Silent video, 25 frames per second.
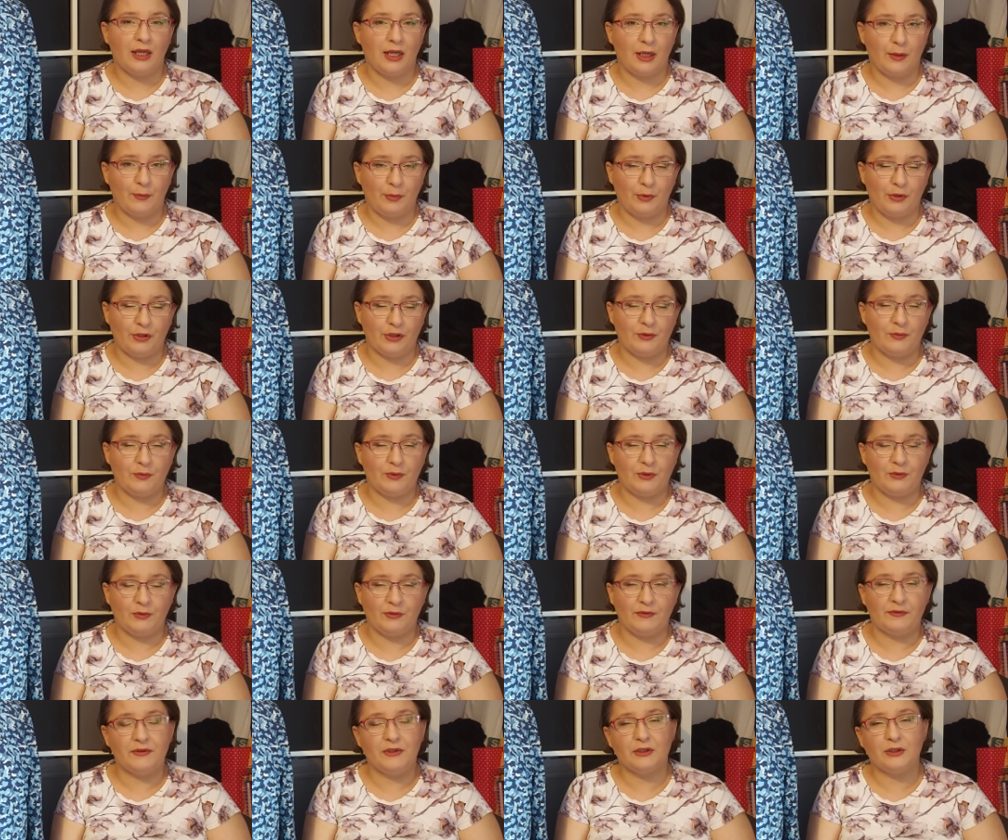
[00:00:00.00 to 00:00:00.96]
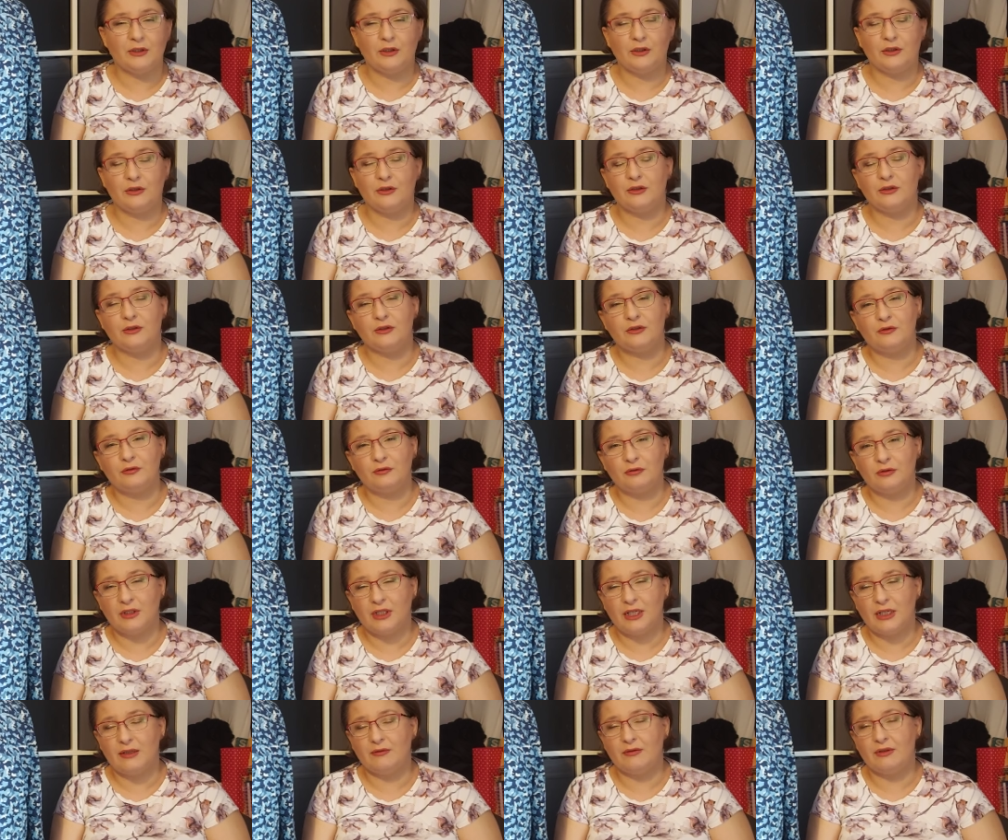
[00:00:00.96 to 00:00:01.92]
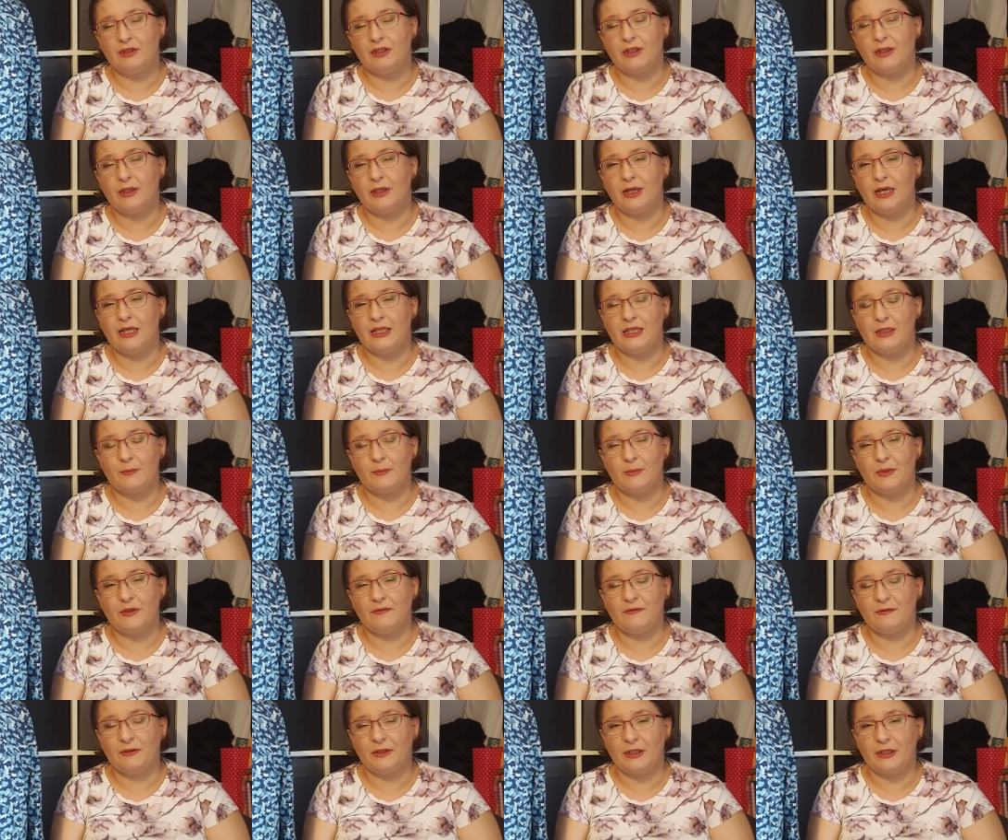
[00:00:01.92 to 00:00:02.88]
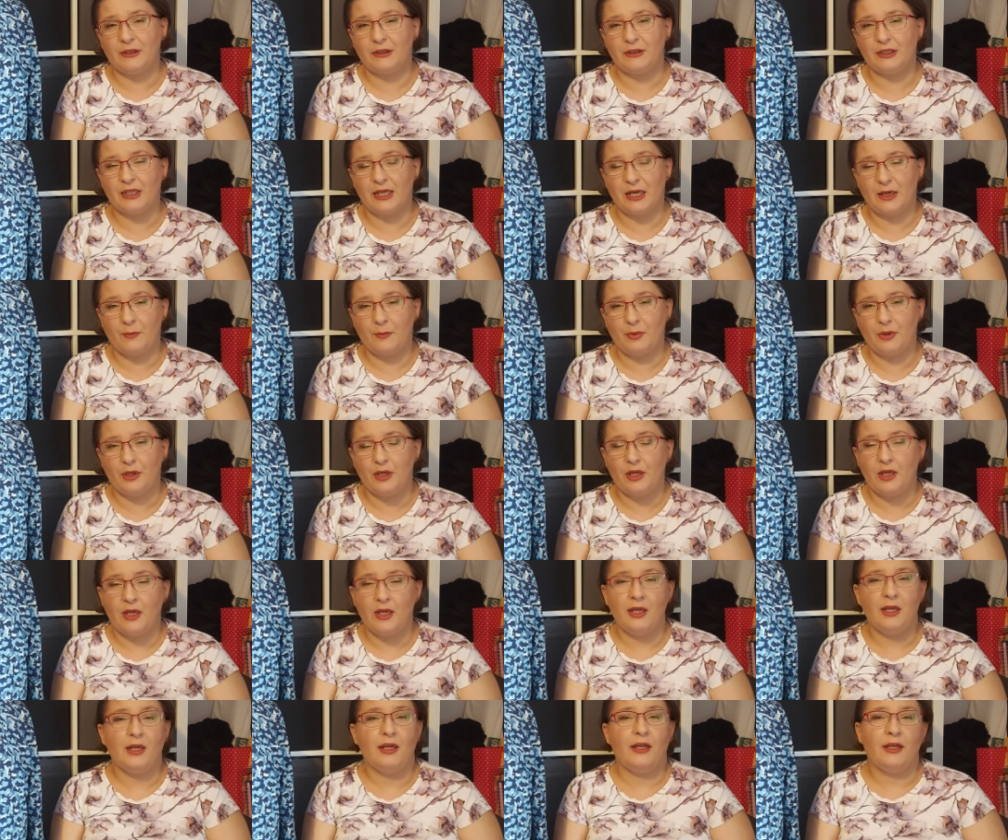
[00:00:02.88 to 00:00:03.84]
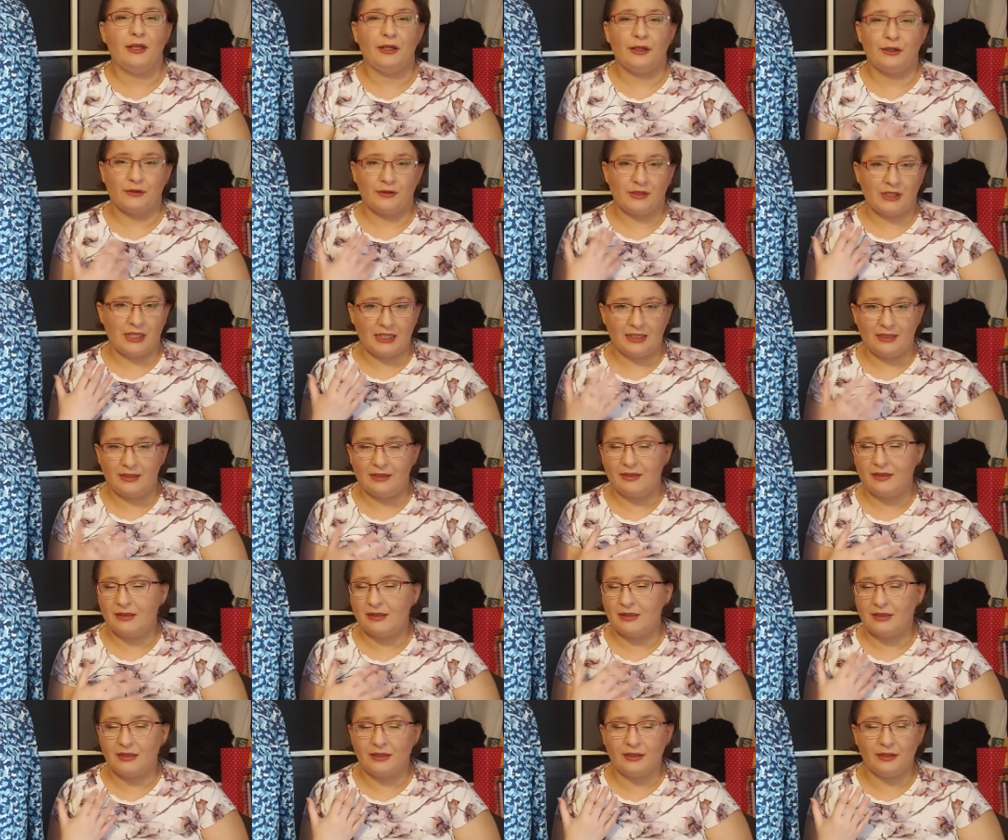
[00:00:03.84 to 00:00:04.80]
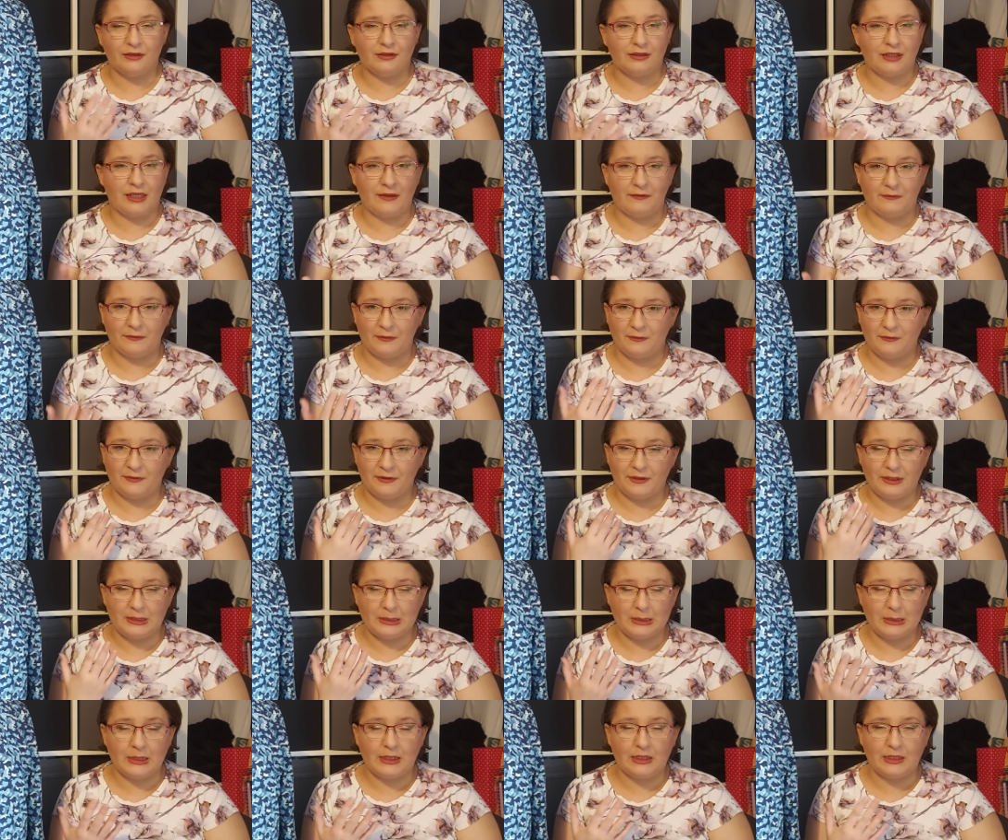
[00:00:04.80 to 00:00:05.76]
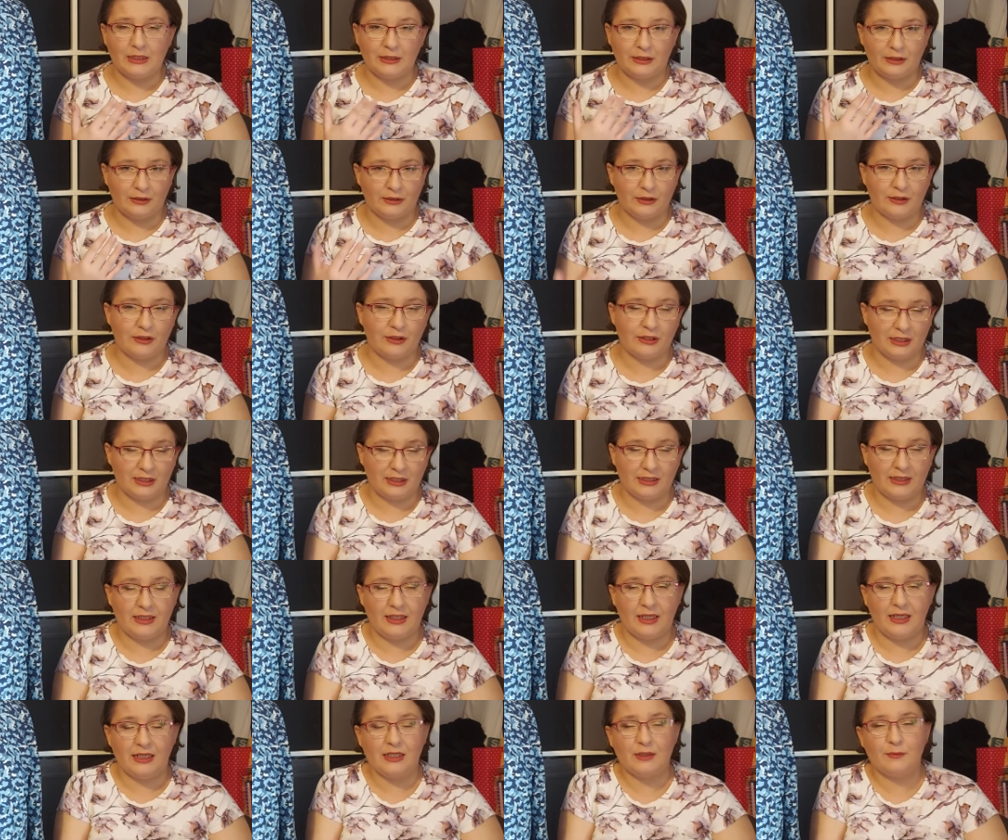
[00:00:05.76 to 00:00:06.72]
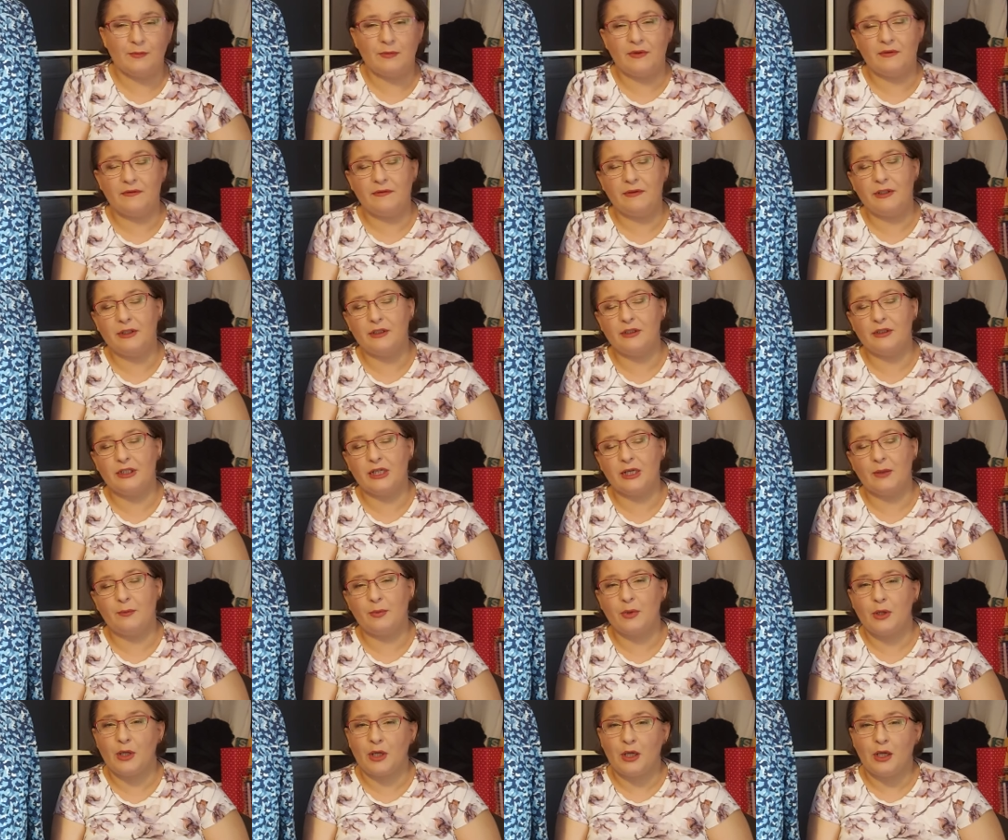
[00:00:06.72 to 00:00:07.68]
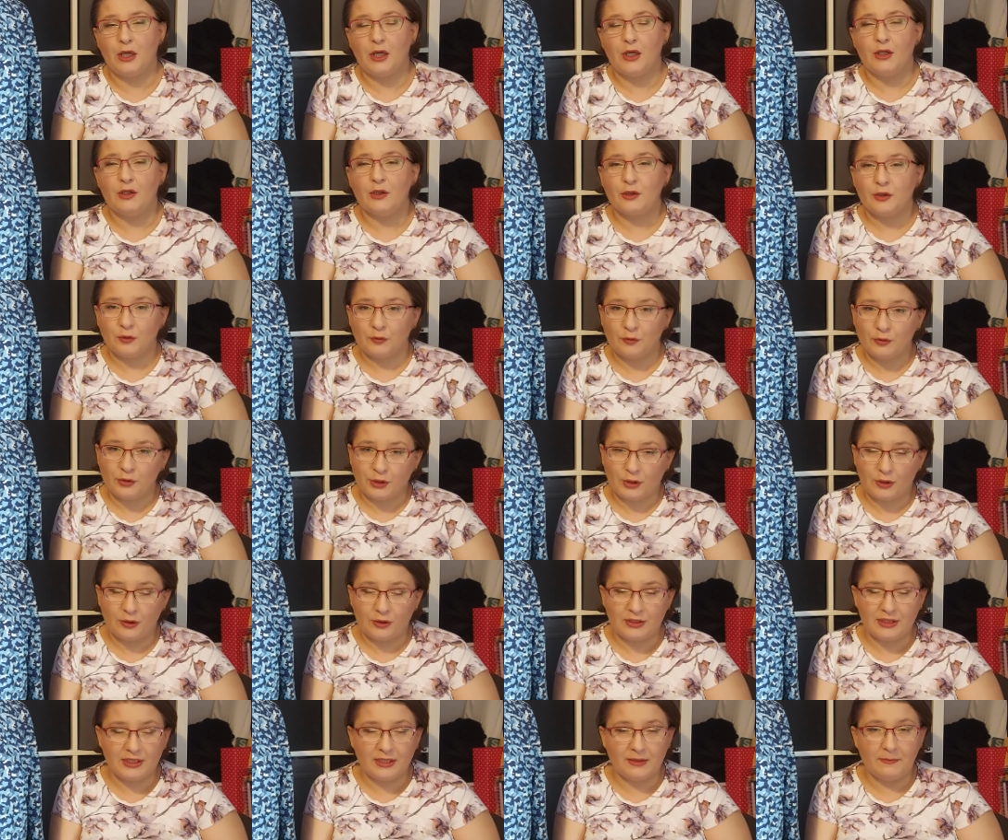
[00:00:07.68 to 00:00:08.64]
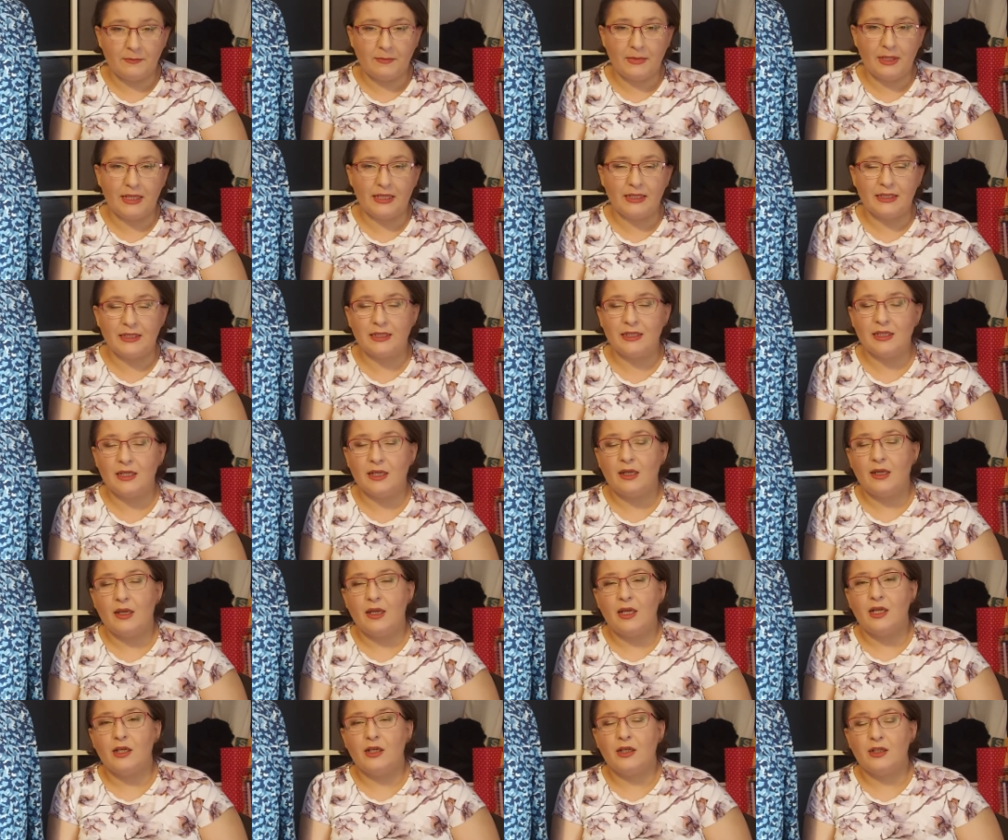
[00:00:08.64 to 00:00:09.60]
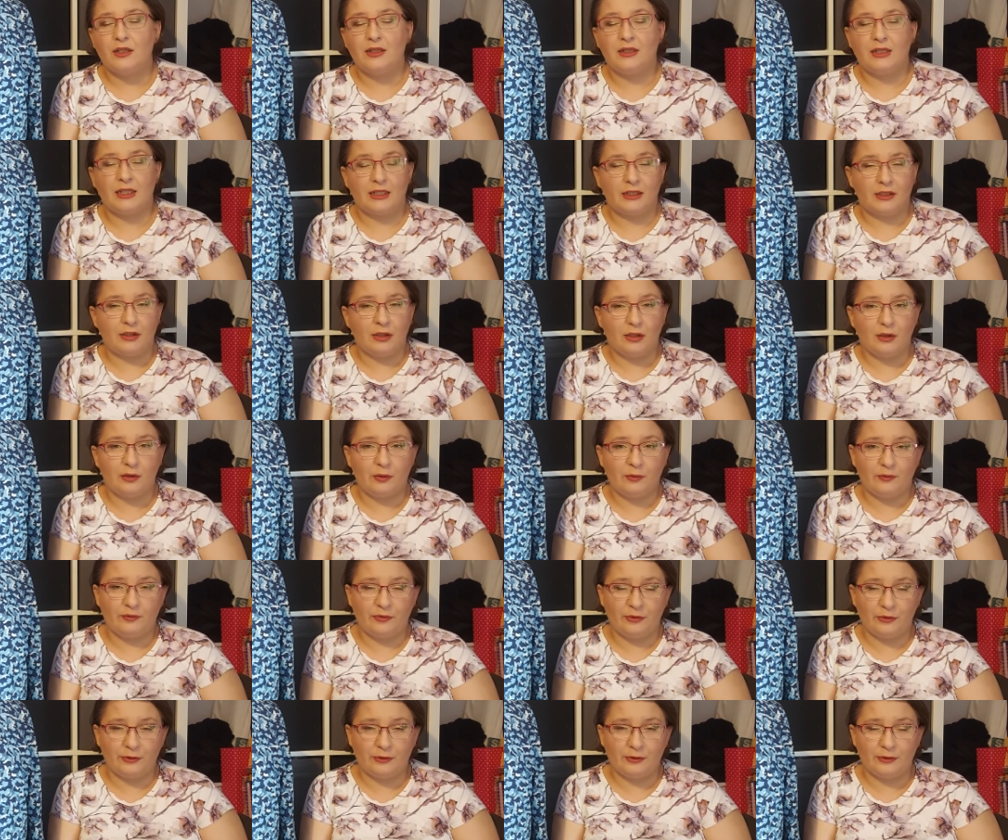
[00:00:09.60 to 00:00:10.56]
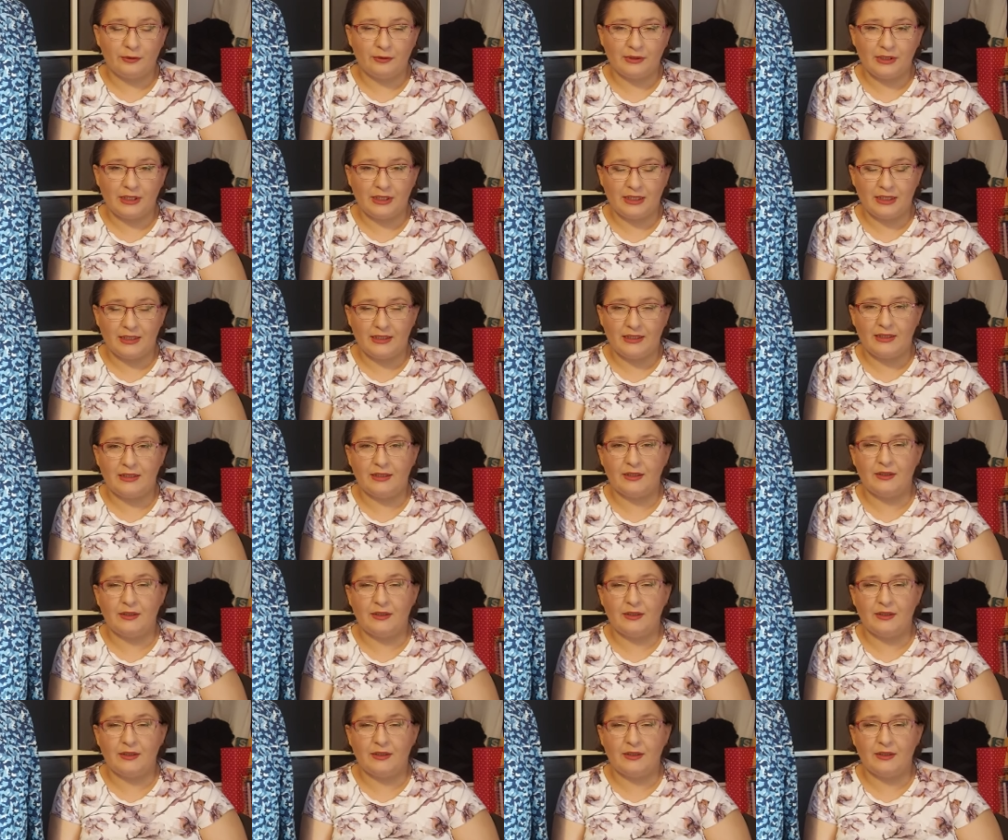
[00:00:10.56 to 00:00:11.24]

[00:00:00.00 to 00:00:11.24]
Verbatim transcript: appointment with the doctor. Turned out her asthma flared up. Her chest is clear, everything is clear, it's just the asthma flared up. So she got some meds. She stayed home for two days,